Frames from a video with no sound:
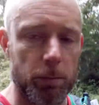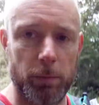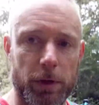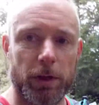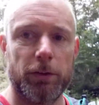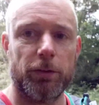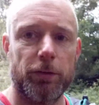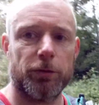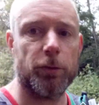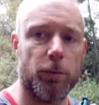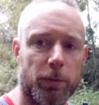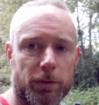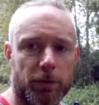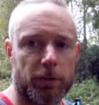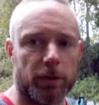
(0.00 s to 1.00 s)
But just thought
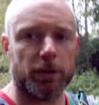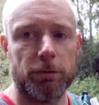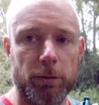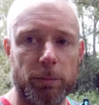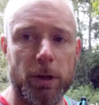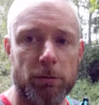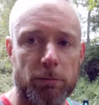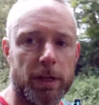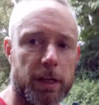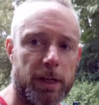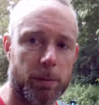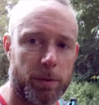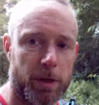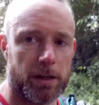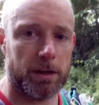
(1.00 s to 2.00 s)
we'd do the 100 mile
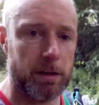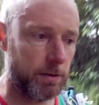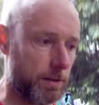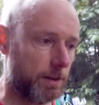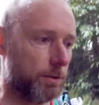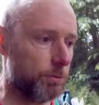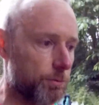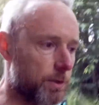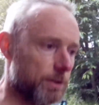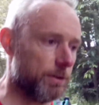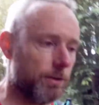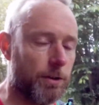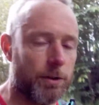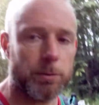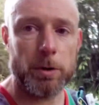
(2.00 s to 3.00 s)
recap here, and then I'll try and do
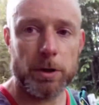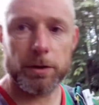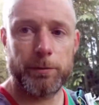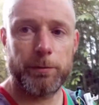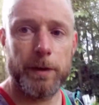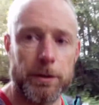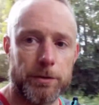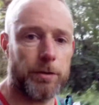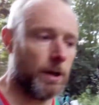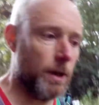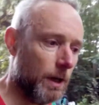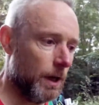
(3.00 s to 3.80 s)
another one at the finish.